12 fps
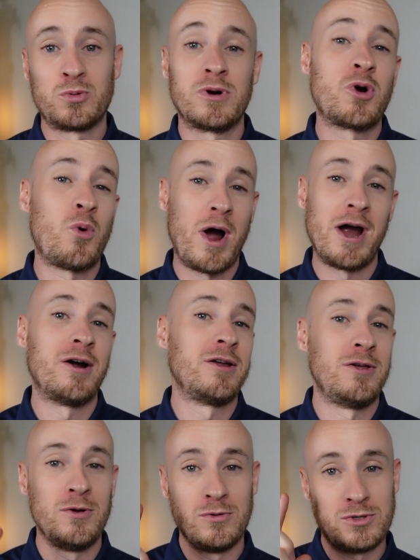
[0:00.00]
require
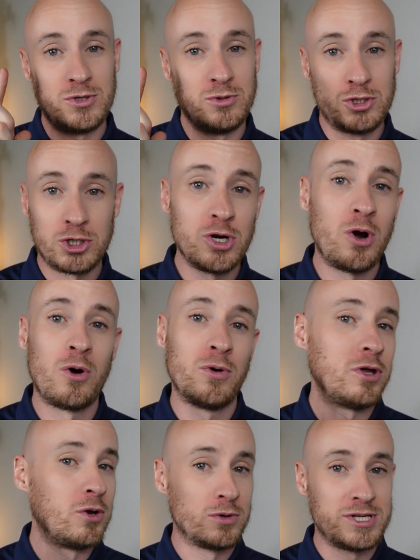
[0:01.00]
you to show
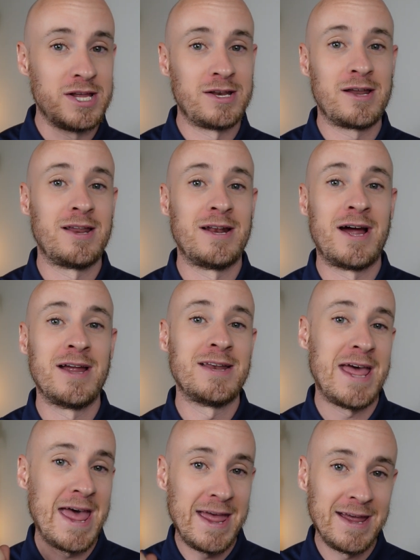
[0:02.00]
your 1099
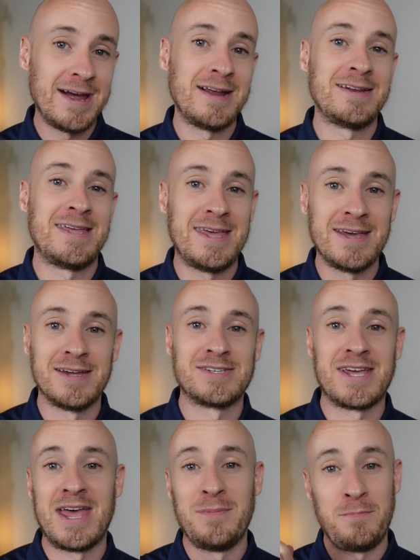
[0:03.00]
and
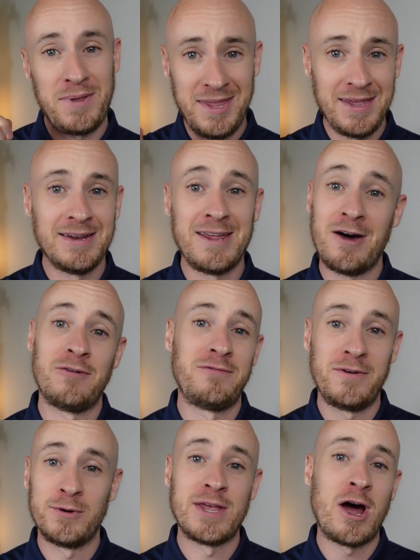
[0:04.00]
get a P&L
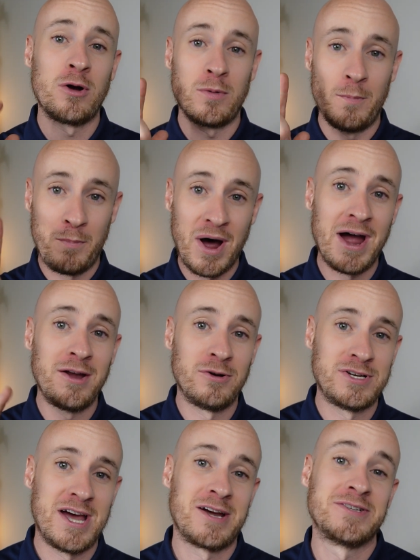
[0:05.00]
filled out by your
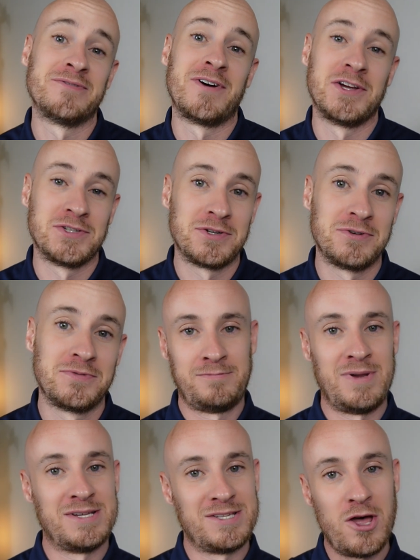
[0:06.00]
tax advisor.
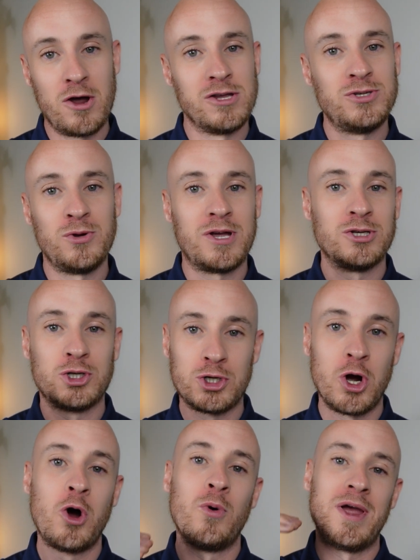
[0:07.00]
As long as you can
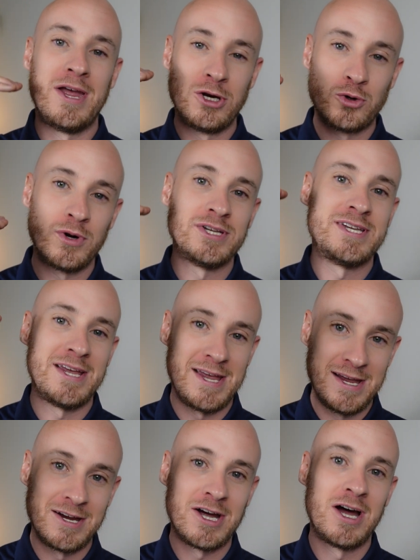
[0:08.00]
show increasing
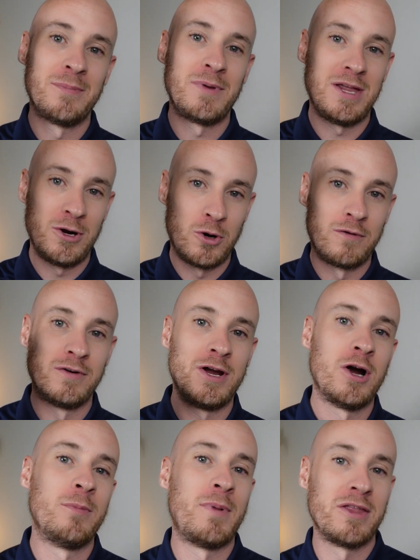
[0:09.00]
income year over
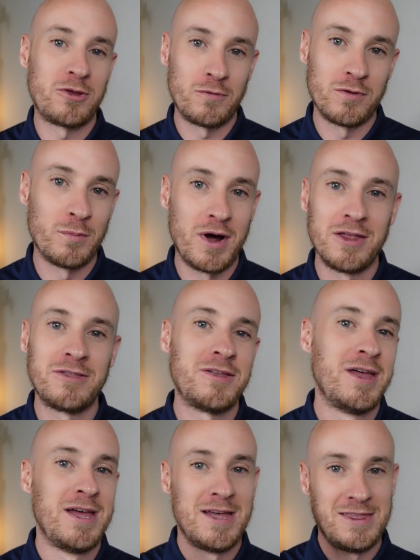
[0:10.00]
year, month over month,
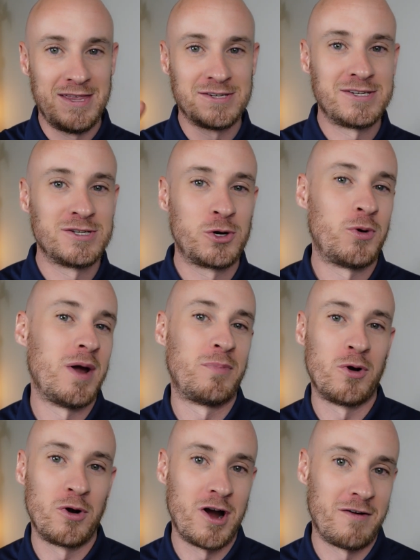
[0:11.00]
this is a great
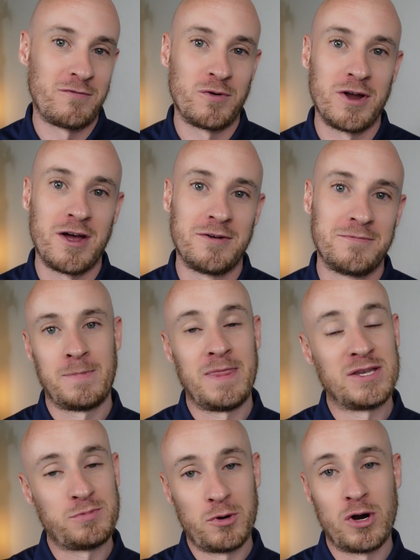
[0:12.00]
program for you.
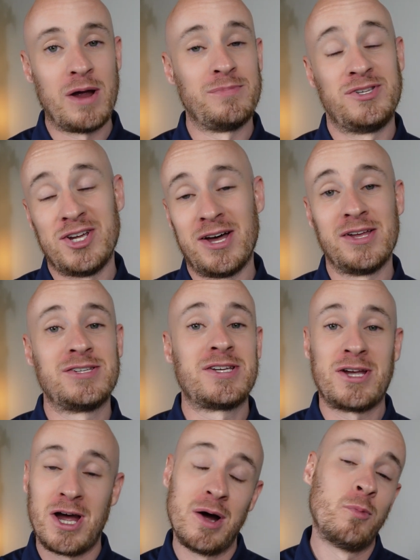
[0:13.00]
This program does
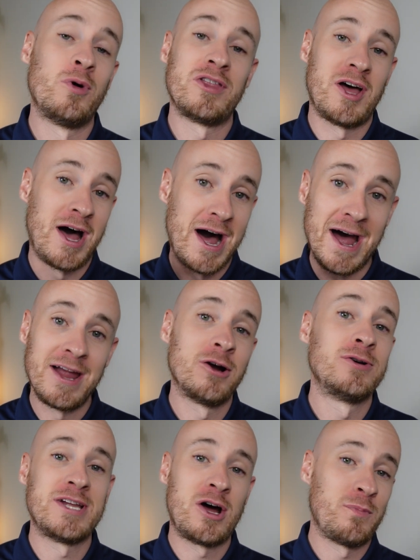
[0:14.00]
come with higher
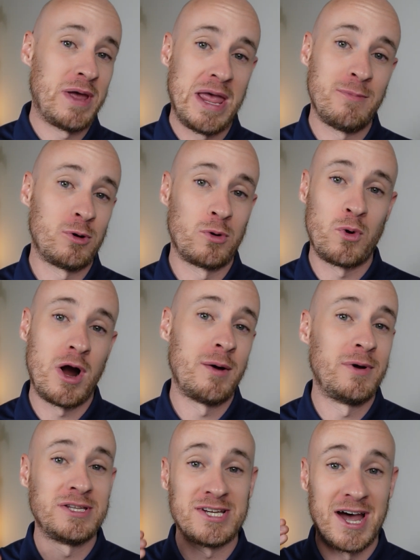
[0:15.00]
down payment
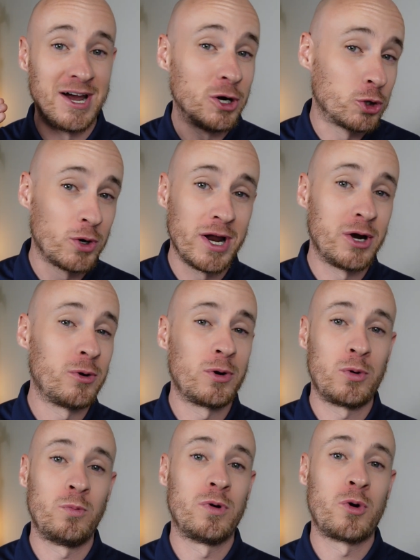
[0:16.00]
requirements, higher credit
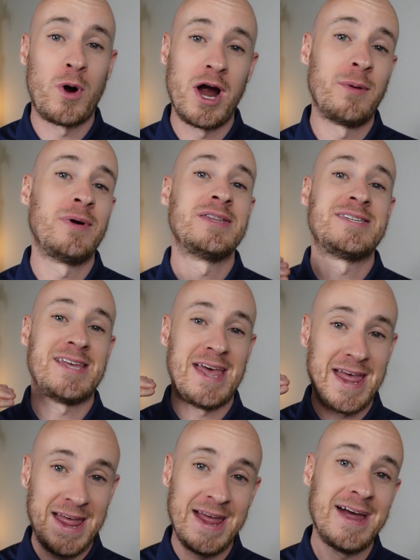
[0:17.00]
requirements,
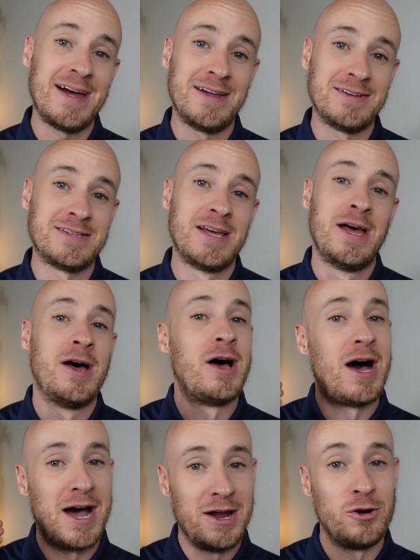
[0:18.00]
and
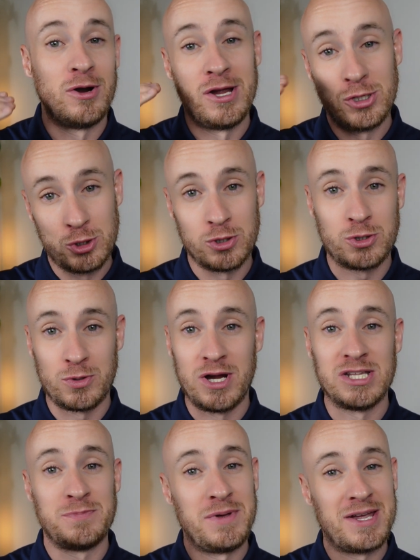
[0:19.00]
higher interest
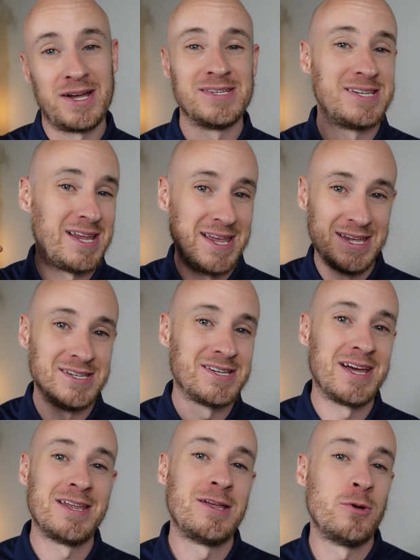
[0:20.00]
rates because it is
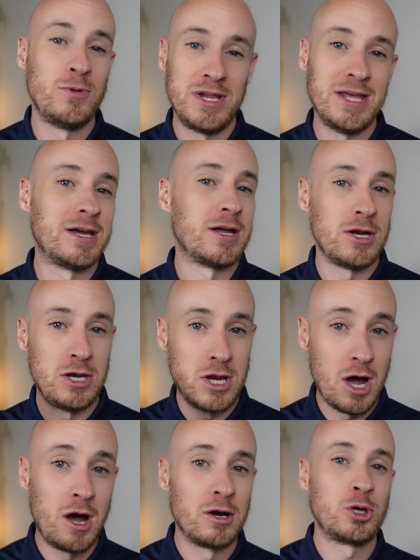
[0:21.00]
a unique
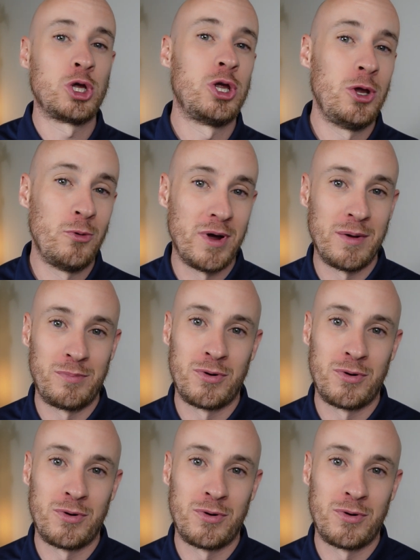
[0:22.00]
non-QM